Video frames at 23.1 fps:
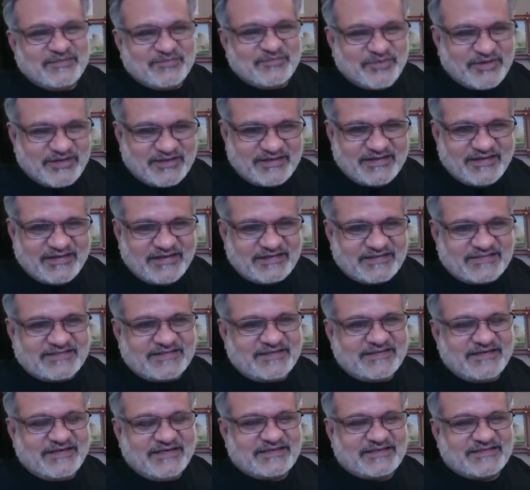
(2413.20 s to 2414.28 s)
But it's
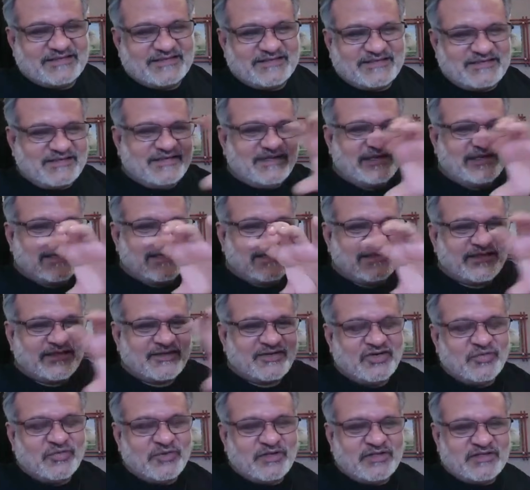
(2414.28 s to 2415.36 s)
taking the
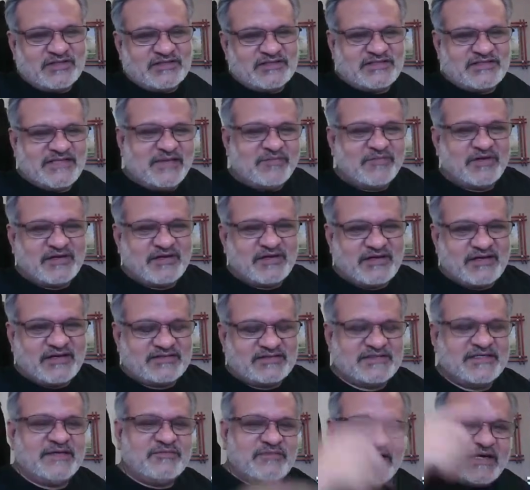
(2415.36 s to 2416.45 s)
global same
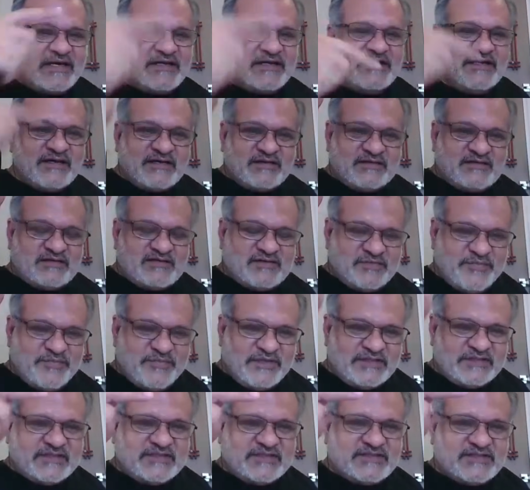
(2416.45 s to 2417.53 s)
idea
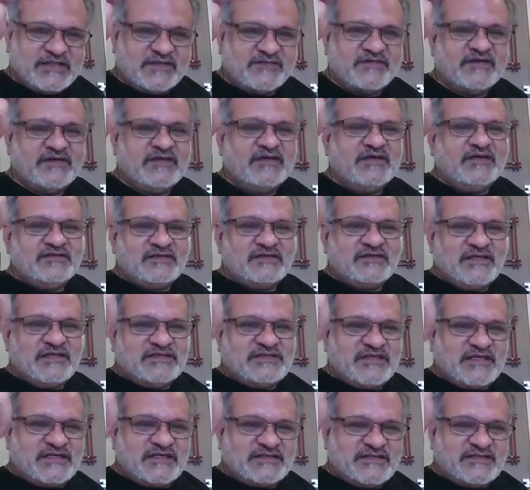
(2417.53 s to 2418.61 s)
repeats itself.
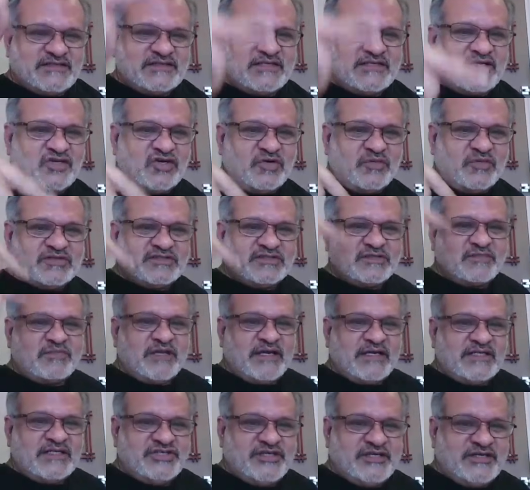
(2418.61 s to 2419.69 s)
There's an existing global
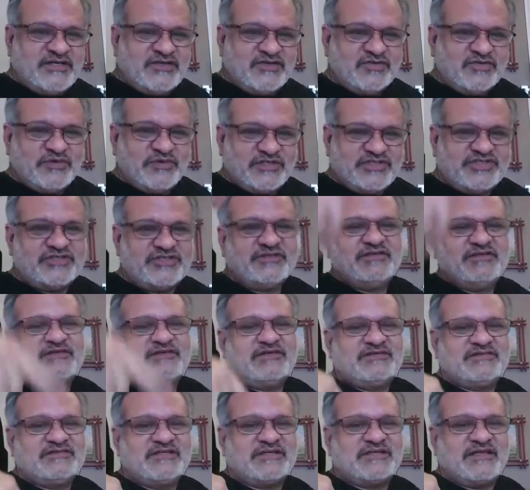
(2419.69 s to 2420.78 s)
supply chain to which
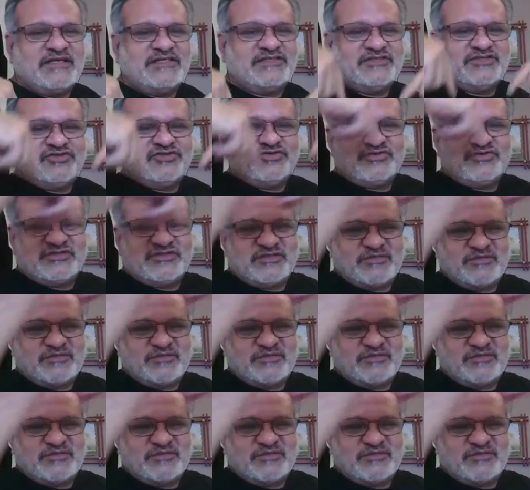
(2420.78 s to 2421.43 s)
centralization should